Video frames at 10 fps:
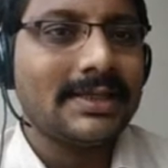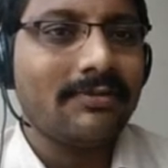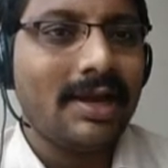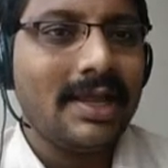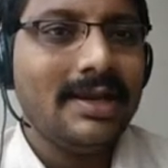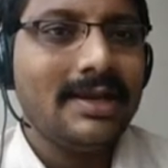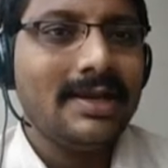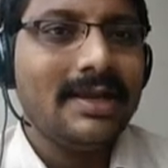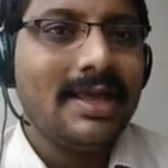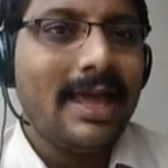x1n
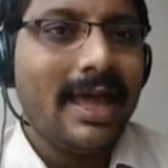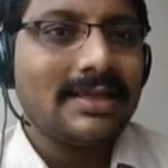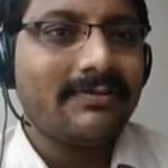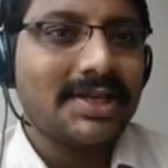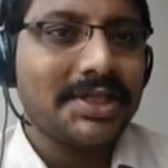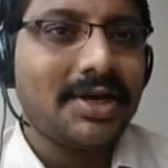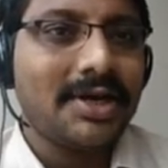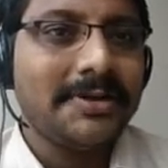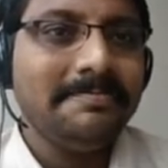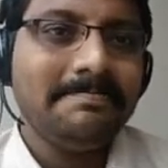as first
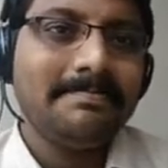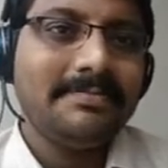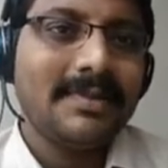column,